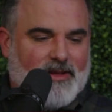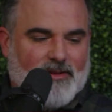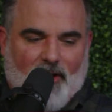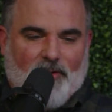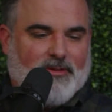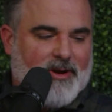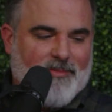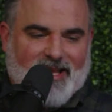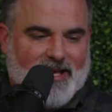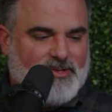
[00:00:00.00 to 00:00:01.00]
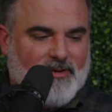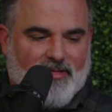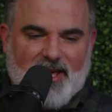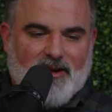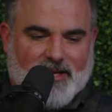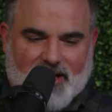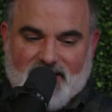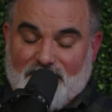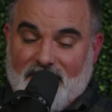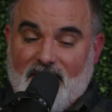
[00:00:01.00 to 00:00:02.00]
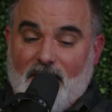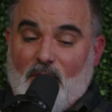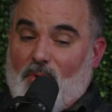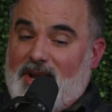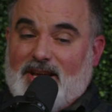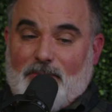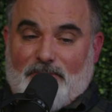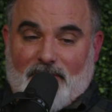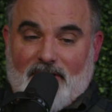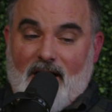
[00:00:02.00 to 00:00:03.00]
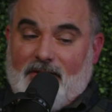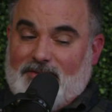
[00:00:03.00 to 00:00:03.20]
all three of my kids are theater kids, but what he could pull off.